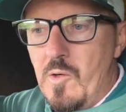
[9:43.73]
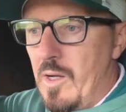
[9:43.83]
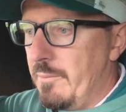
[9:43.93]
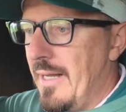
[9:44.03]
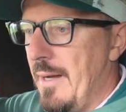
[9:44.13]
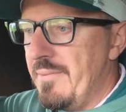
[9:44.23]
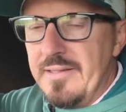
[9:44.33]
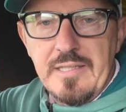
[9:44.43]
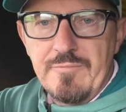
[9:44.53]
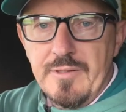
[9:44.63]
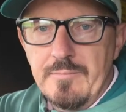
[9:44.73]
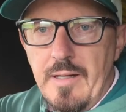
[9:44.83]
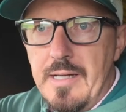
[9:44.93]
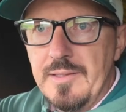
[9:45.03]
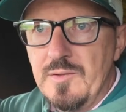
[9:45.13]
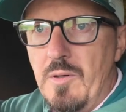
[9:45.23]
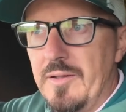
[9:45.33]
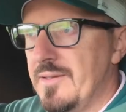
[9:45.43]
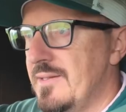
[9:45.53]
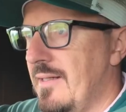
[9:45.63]
I'll be happy to give you some
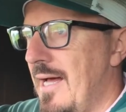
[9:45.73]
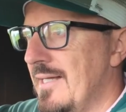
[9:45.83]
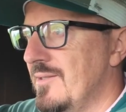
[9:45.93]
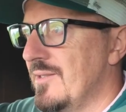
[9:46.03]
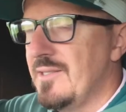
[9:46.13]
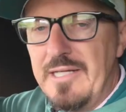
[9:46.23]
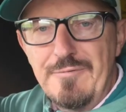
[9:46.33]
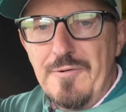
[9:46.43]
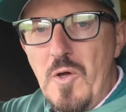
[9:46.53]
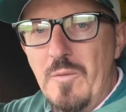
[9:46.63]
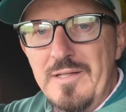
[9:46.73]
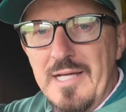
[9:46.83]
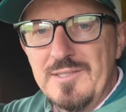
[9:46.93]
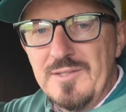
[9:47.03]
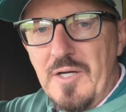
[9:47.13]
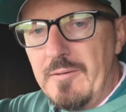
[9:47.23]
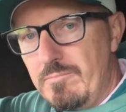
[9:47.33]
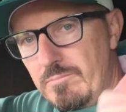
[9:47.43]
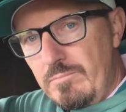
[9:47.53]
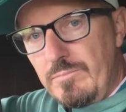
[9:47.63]
honest answers if I know what the answers are.
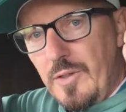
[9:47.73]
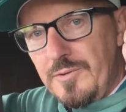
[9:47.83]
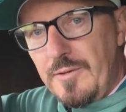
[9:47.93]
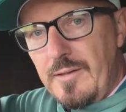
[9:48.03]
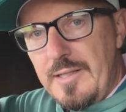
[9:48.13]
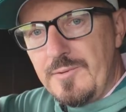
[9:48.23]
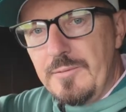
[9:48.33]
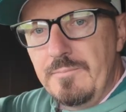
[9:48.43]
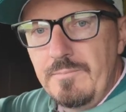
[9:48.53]
Talk to you on the next one.